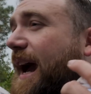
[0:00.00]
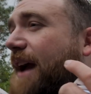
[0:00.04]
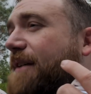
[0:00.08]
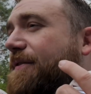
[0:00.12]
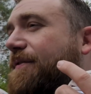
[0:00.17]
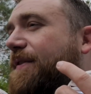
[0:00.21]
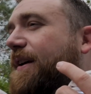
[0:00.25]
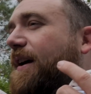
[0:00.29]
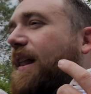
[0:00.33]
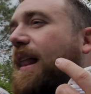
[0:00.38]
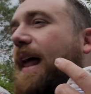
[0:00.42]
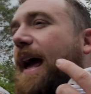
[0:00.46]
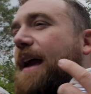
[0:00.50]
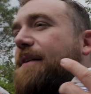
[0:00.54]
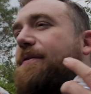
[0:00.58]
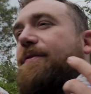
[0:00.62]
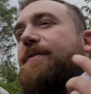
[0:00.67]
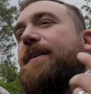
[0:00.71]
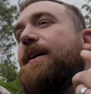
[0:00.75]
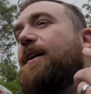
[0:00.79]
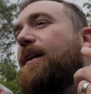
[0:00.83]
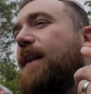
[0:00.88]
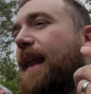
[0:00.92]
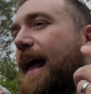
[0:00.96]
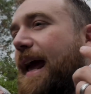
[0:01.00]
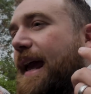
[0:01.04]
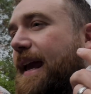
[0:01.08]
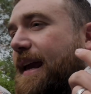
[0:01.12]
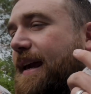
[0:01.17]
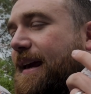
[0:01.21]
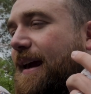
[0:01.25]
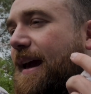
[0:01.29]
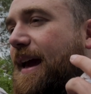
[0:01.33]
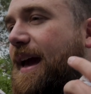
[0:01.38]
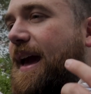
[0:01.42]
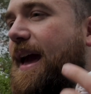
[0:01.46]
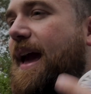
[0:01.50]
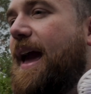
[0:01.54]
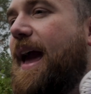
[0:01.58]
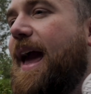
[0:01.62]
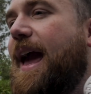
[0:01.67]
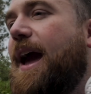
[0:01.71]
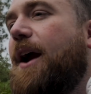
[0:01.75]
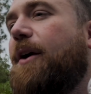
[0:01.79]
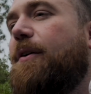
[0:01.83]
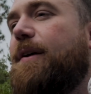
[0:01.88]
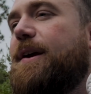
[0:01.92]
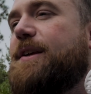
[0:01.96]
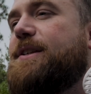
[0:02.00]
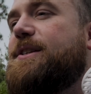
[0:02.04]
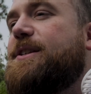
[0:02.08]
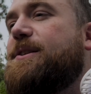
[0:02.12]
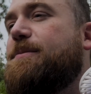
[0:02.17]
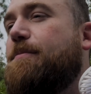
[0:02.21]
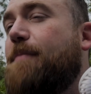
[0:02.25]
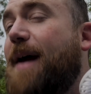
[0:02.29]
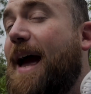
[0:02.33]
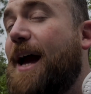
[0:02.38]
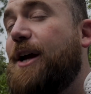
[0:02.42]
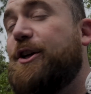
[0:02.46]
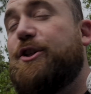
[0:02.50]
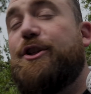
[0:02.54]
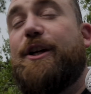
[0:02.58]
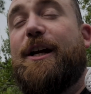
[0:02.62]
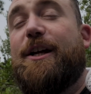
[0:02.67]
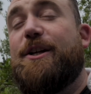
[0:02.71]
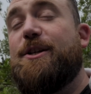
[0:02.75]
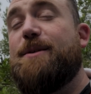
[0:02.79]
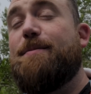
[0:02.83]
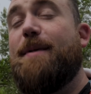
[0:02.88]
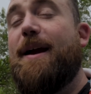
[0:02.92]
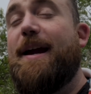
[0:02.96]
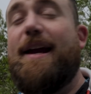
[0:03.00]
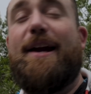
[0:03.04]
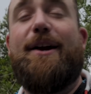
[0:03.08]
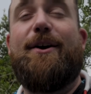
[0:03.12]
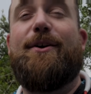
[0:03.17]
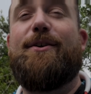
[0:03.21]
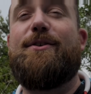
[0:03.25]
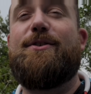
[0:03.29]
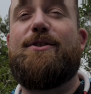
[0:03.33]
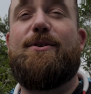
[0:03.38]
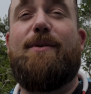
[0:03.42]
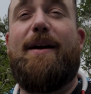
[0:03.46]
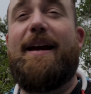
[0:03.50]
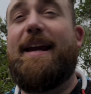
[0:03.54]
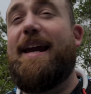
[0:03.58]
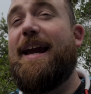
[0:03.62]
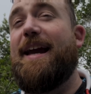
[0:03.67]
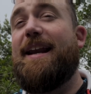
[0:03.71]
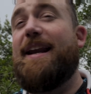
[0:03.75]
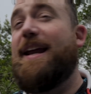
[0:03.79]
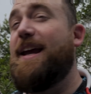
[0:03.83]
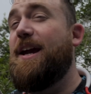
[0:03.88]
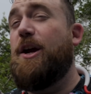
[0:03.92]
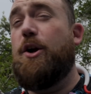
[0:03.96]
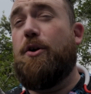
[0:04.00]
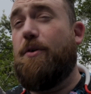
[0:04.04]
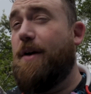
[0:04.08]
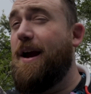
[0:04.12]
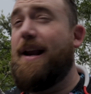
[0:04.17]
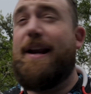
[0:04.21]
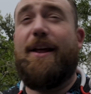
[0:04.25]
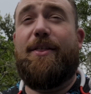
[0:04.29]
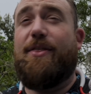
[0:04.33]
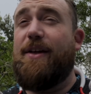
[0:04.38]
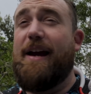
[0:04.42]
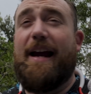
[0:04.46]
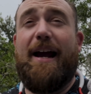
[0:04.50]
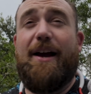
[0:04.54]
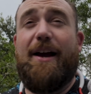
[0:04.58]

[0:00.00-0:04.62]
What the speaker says: I feel like air is smashing into my ears, so I can't hear anything